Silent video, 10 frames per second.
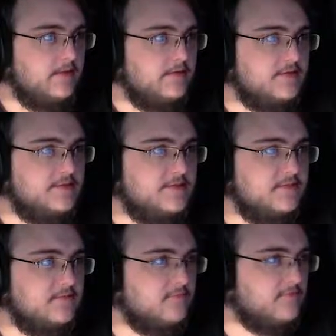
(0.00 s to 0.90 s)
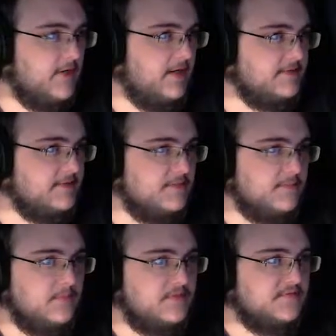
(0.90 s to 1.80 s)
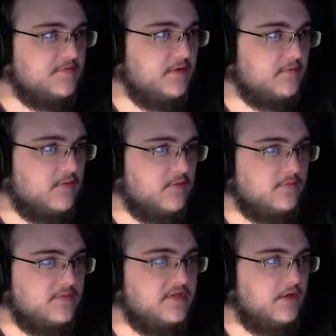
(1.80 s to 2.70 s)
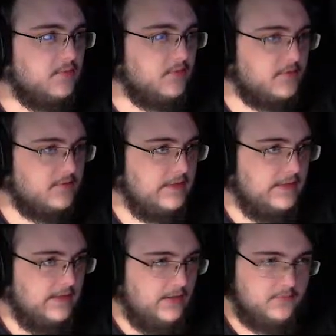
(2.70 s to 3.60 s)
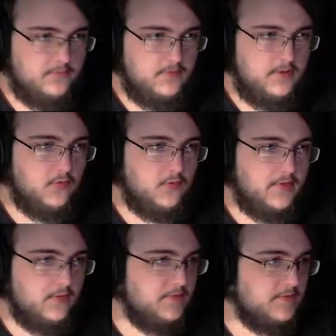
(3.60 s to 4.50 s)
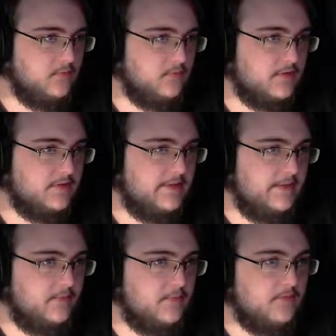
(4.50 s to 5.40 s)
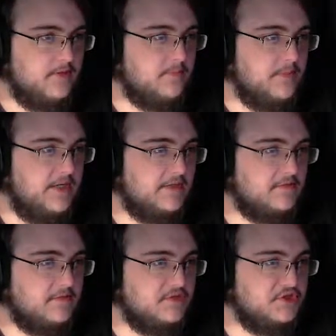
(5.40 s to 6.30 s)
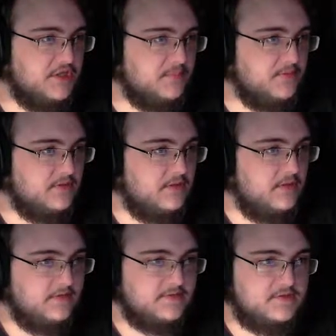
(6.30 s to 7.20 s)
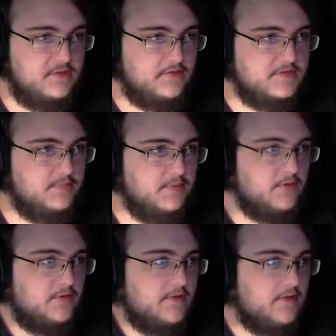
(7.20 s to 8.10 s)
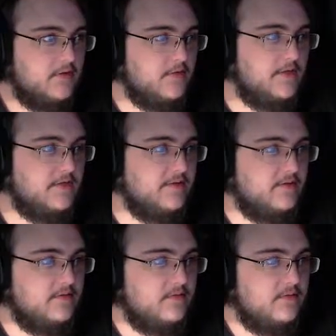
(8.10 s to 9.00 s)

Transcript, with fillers: This isn't right. Something must have gone wrong with the teleporter. Oh well, we can work it out when we get back to the ship. Let's go exploring. Okay, then.